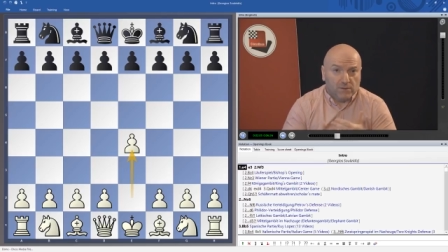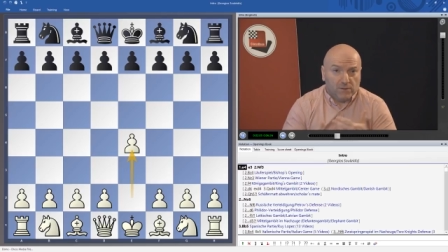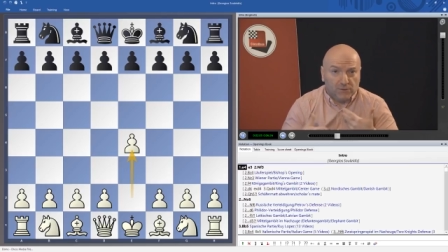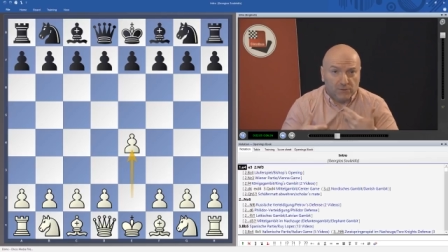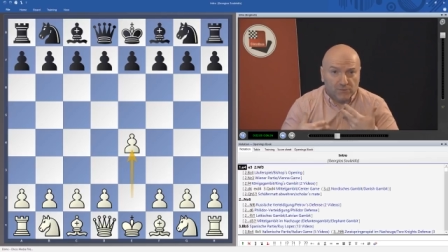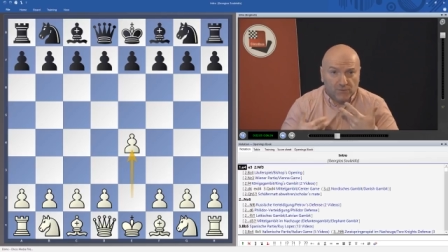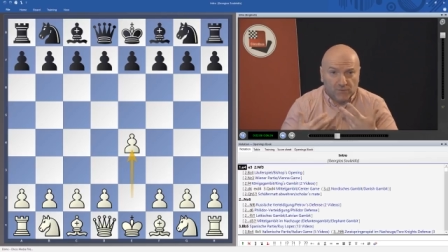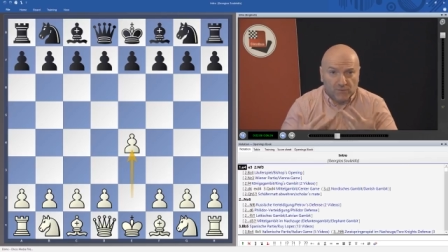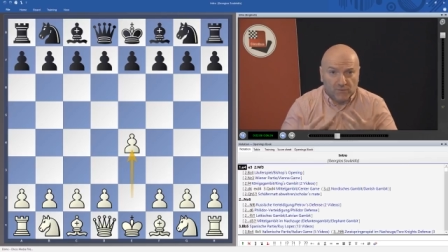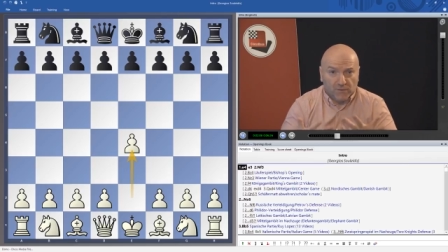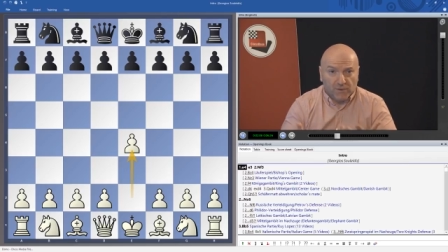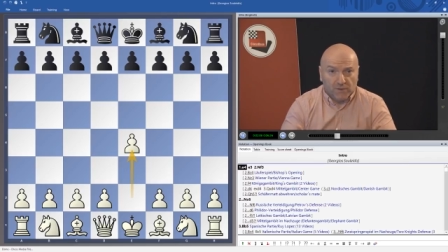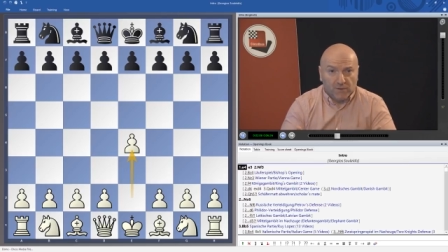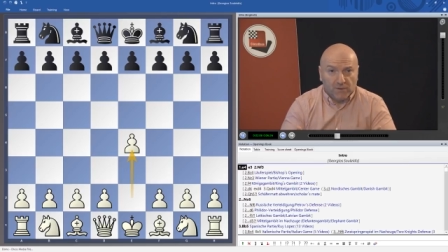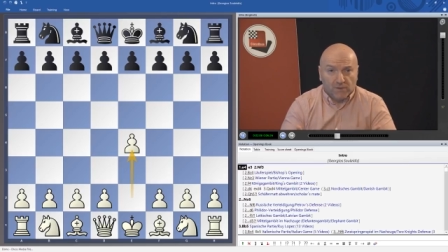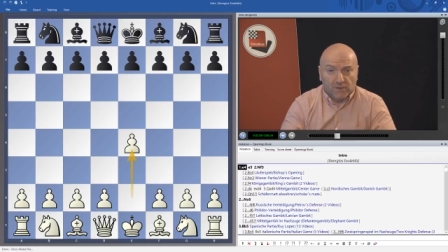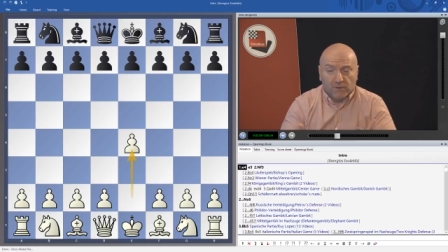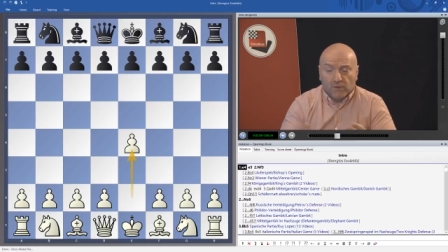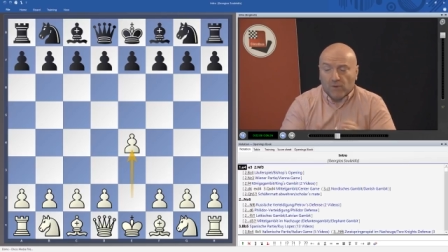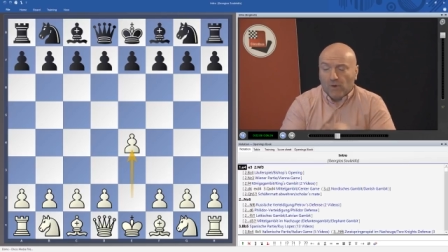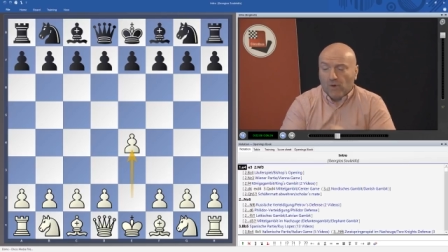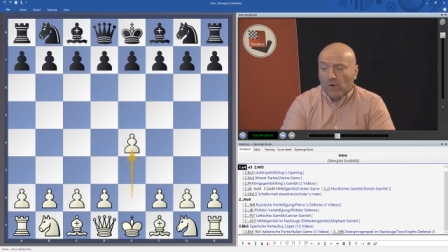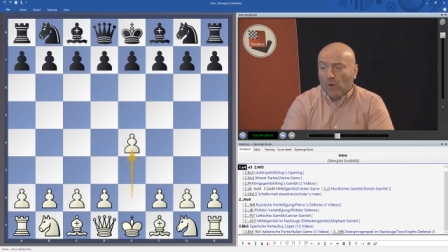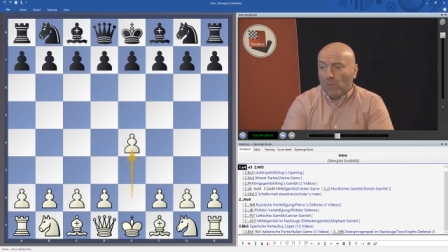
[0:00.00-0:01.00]
the
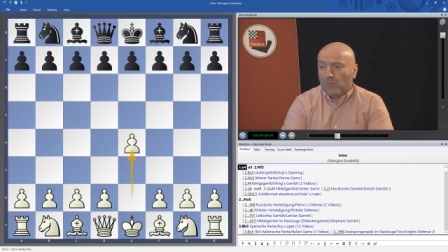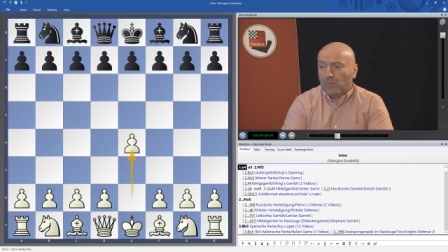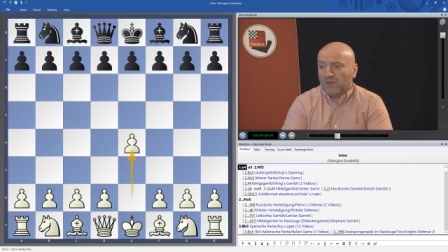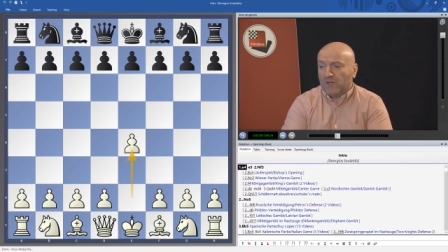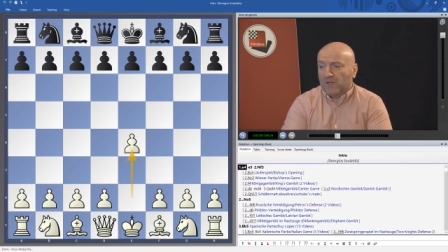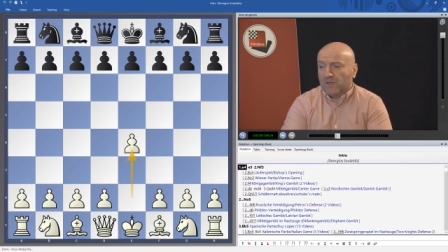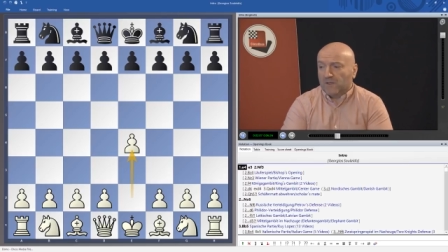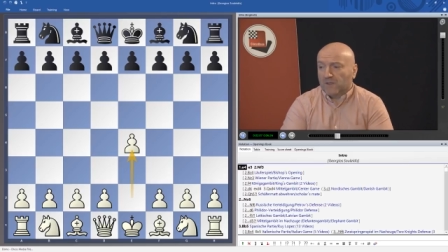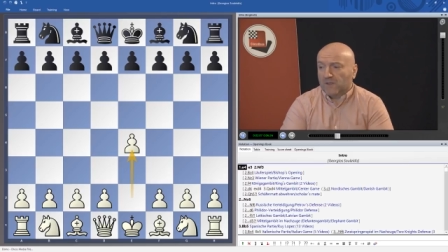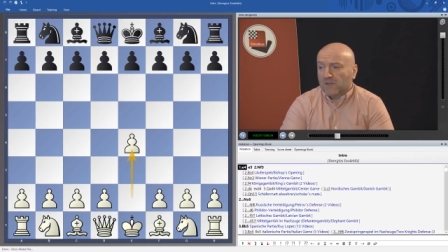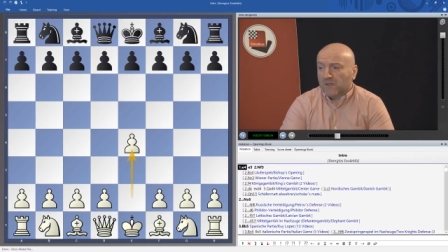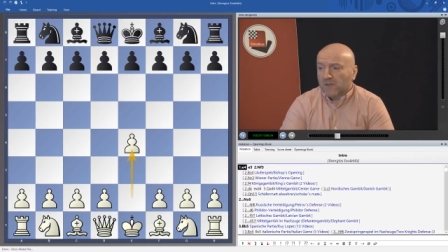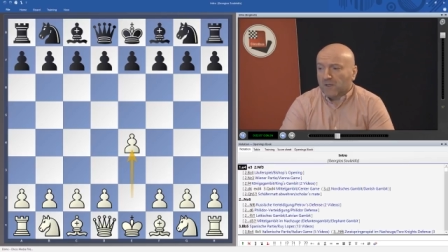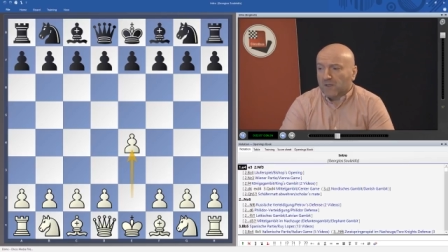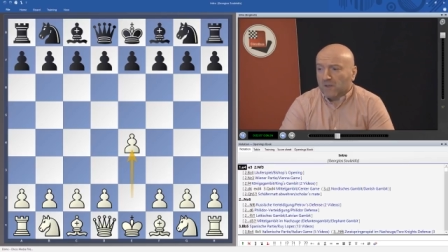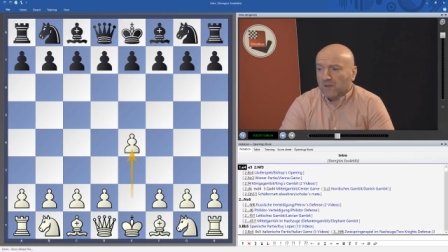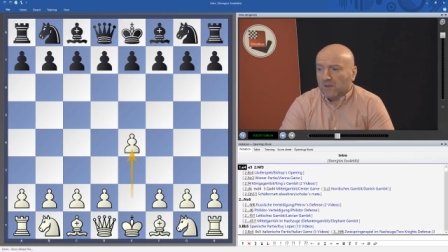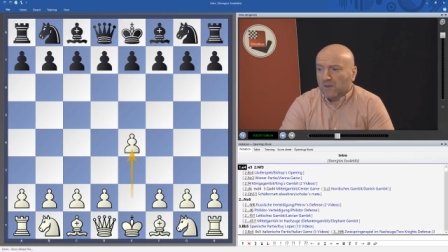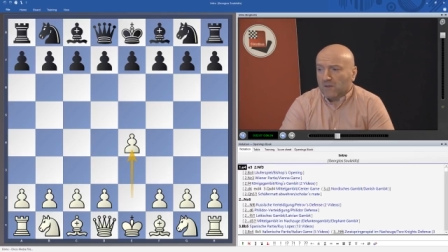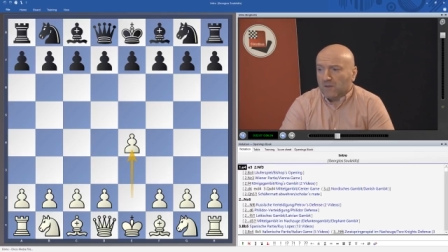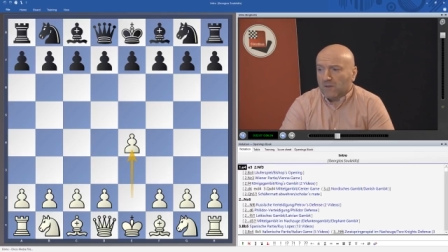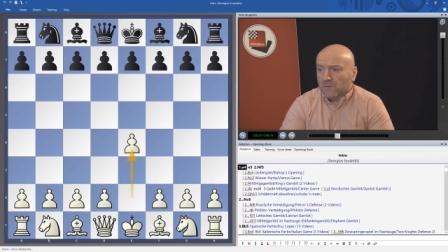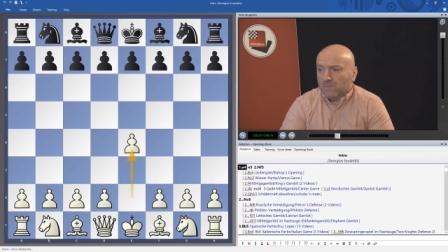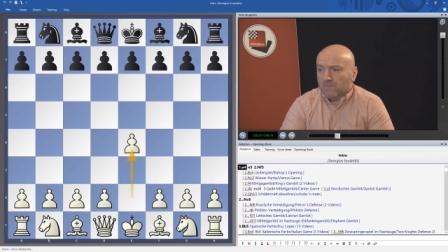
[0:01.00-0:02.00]
opening.
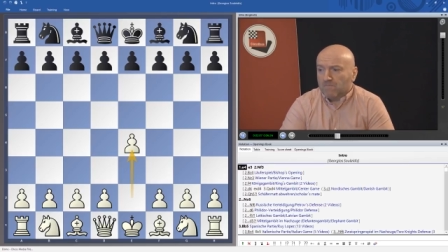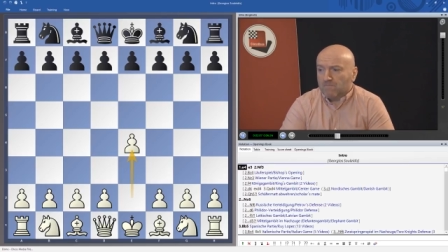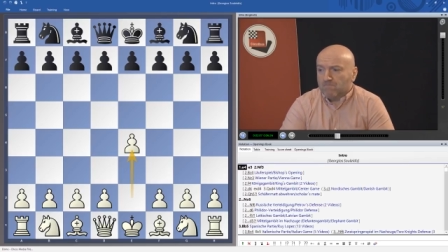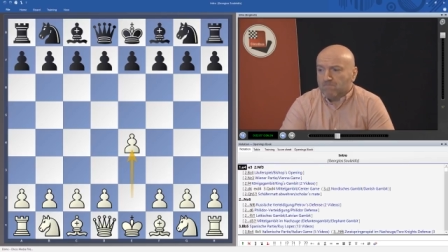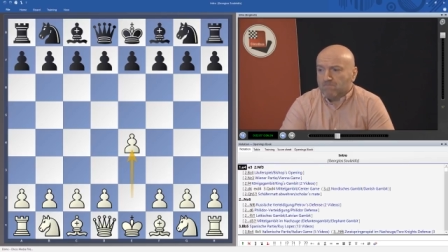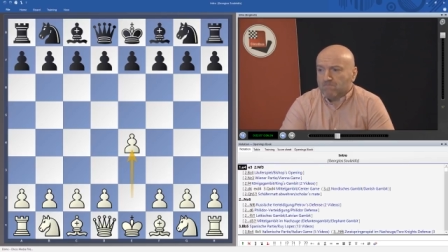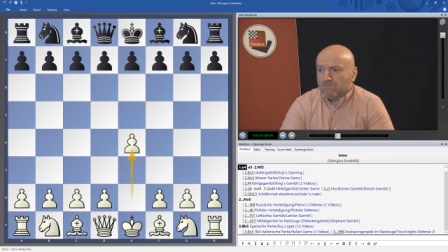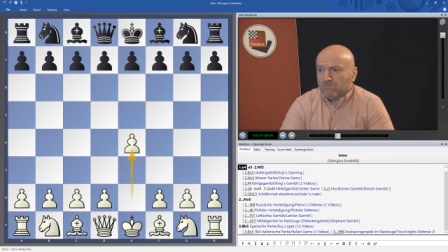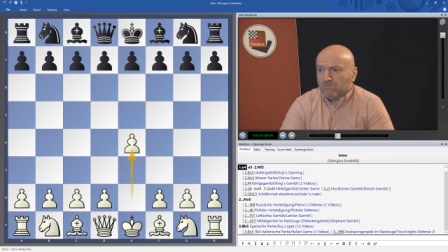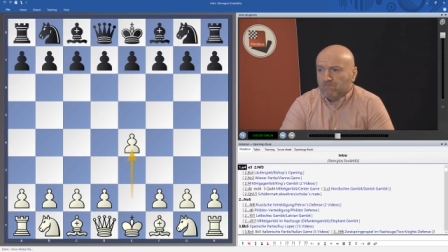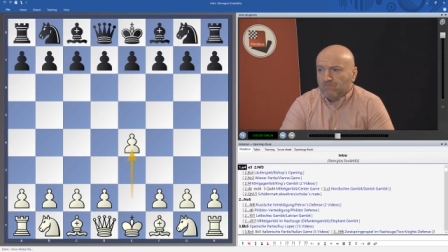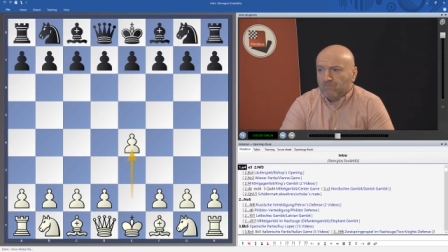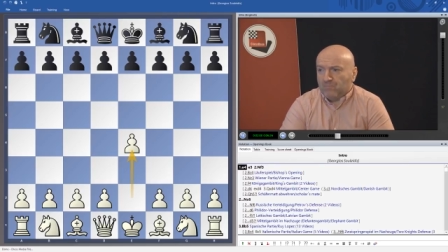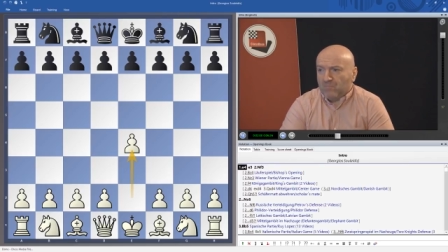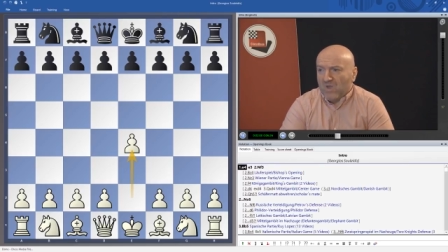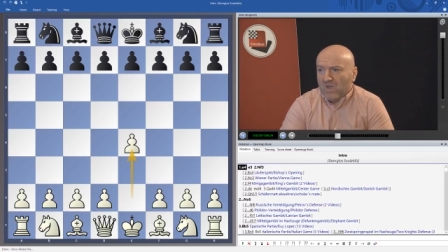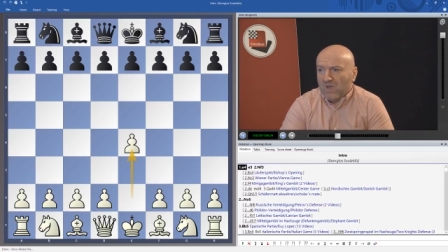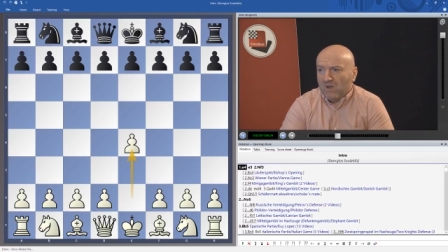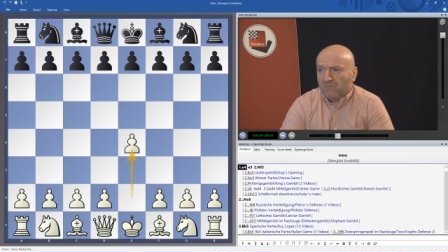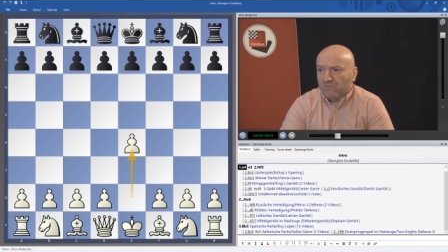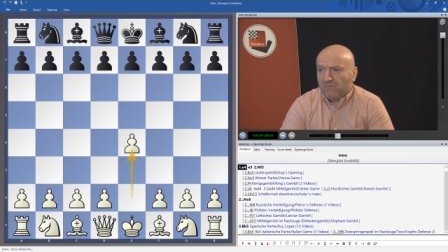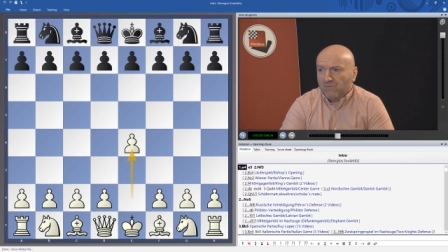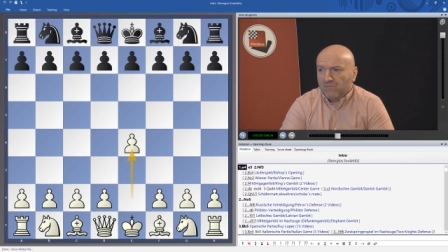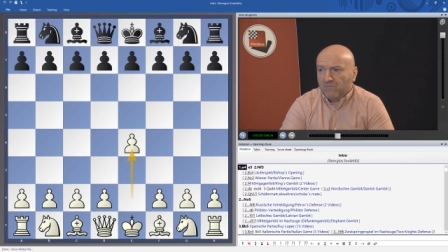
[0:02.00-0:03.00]
To
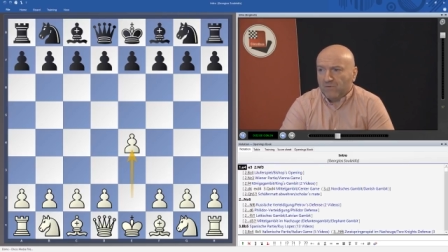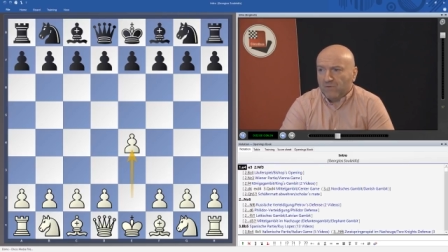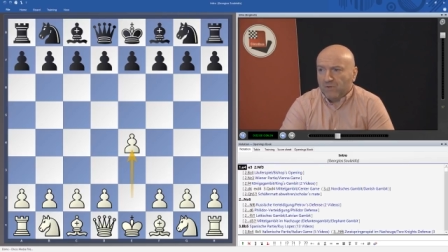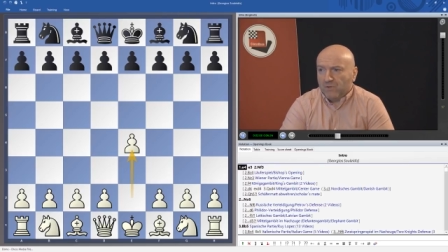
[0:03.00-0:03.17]
every